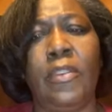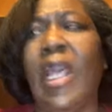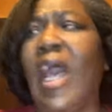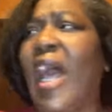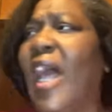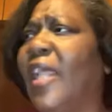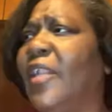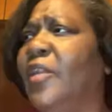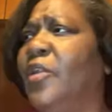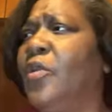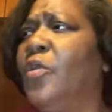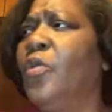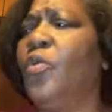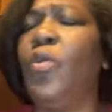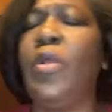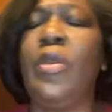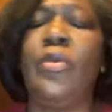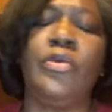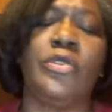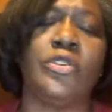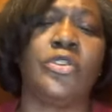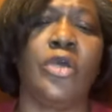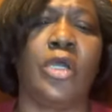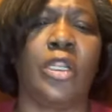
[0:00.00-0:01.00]
God knew
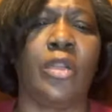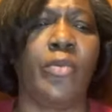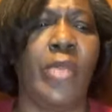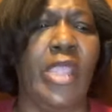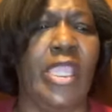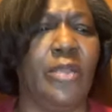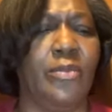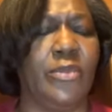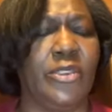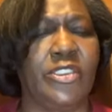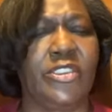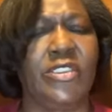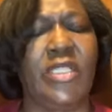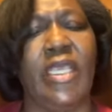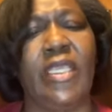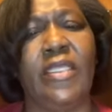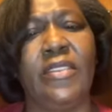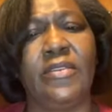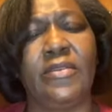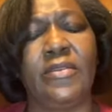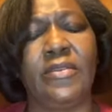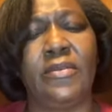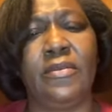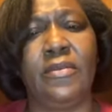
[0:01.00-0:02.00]
we was going to make
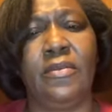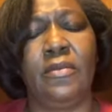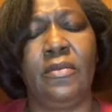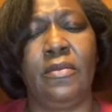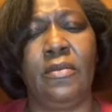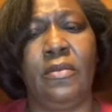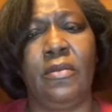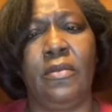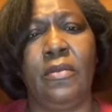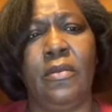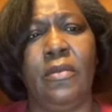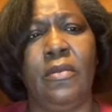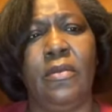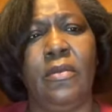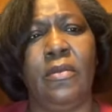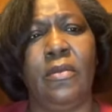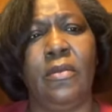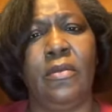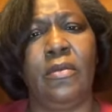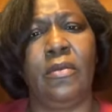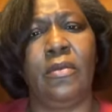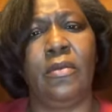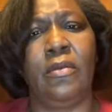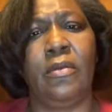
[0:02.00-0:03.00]
mistakes.
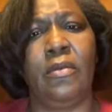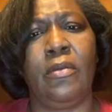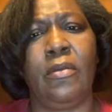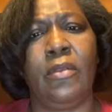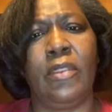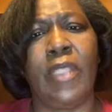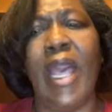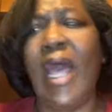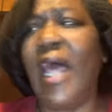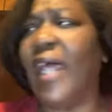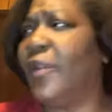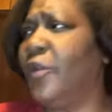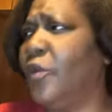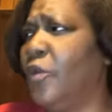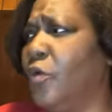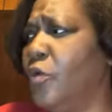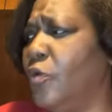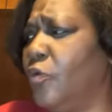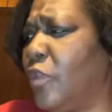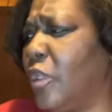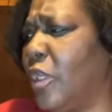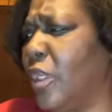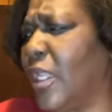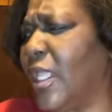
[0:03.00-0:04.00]
God
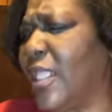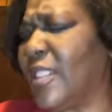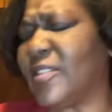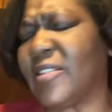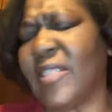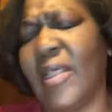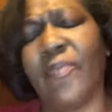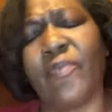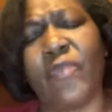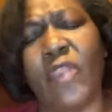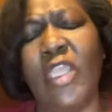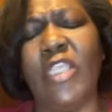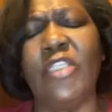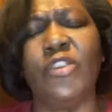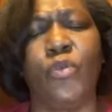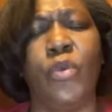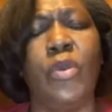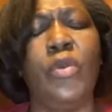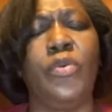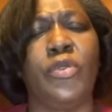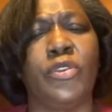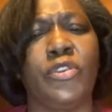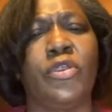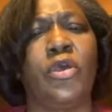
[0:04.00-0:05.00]
knew that at some things
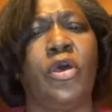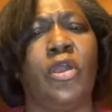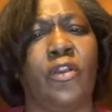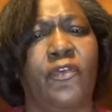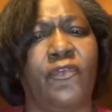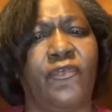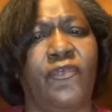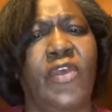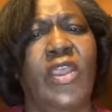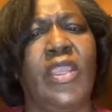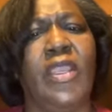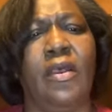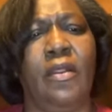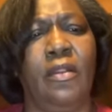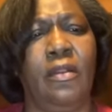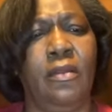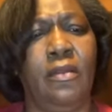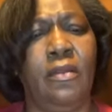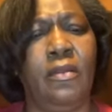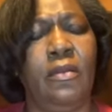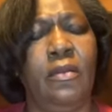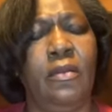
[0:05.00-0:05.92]
we was going to fail.